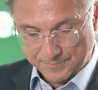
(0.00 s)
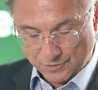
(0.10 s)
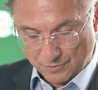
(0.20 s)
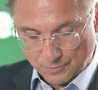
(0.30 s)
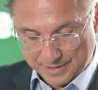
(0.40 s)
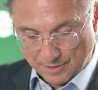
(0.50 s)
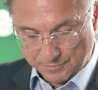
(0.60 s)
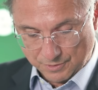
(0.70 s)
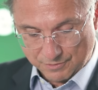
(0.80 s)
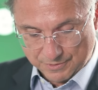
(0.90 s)
So we come
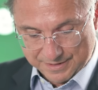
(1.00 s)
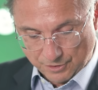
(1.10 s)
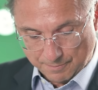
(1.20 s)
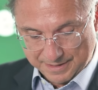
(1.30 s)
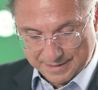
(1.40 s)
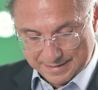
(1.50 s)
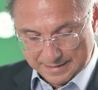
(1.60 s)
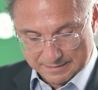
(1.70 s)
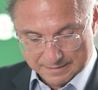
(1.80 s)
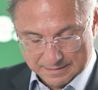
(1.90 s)
to the risk topic
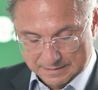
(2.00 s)
again.